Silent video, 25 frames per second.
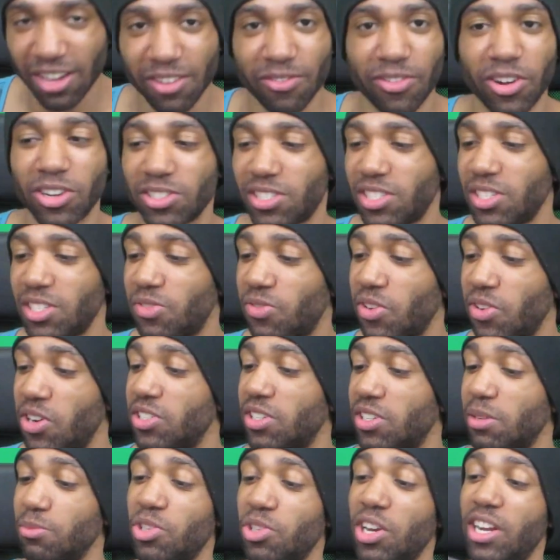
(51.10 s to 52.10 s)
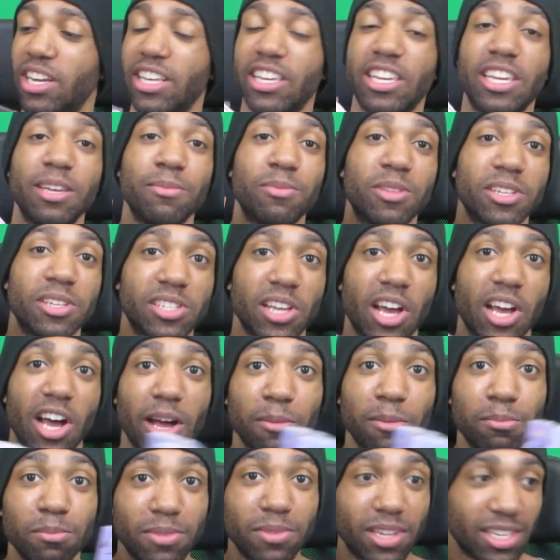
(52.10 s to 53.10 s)
first things first, I'm trying to keep this
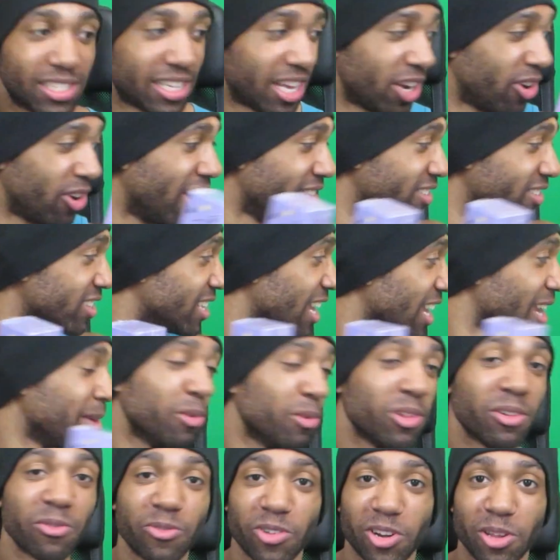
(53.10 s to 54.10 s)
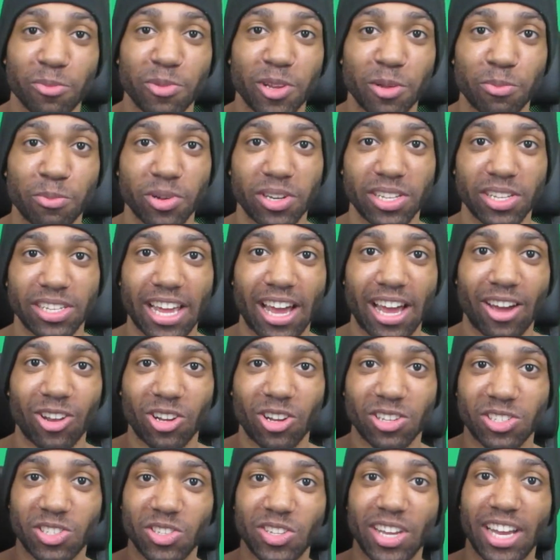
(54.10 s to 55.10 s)
up because I don't have a table in front of me to put it down
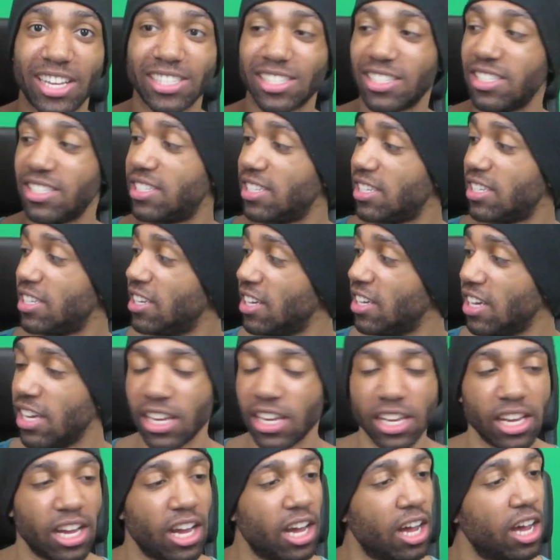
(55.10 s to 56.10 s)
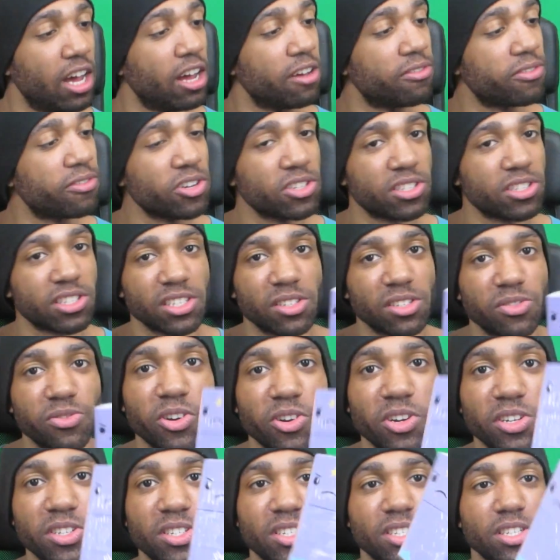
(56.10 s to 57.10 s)
on so you guys can see. First things
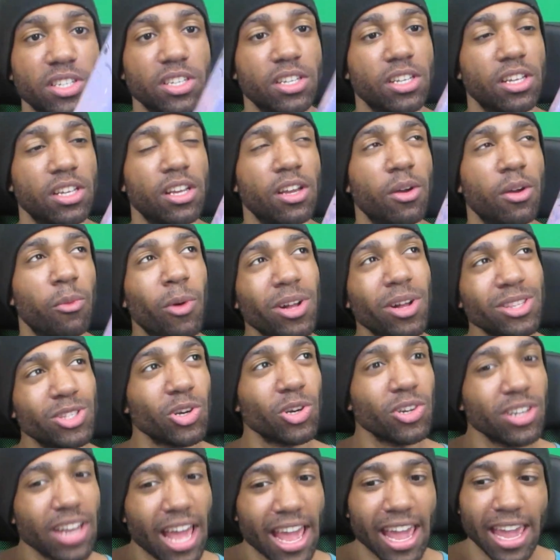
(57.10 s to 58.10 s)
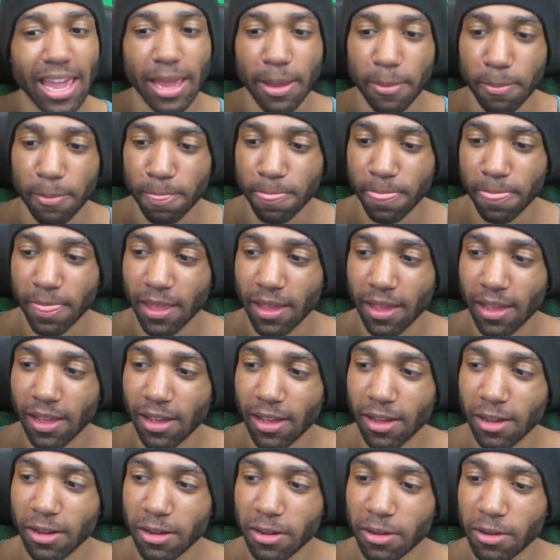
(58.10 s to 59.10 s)
first, what's her name?
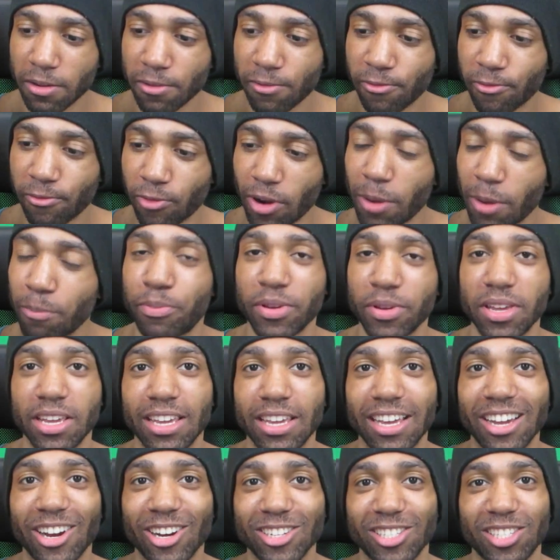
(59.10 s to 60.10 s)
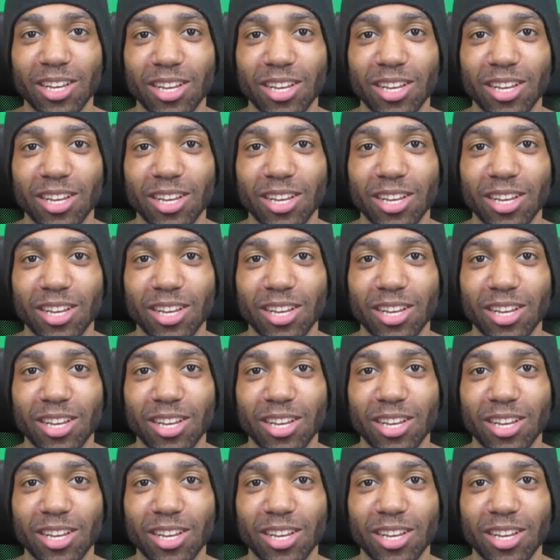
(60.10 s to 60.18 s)
Frumpy or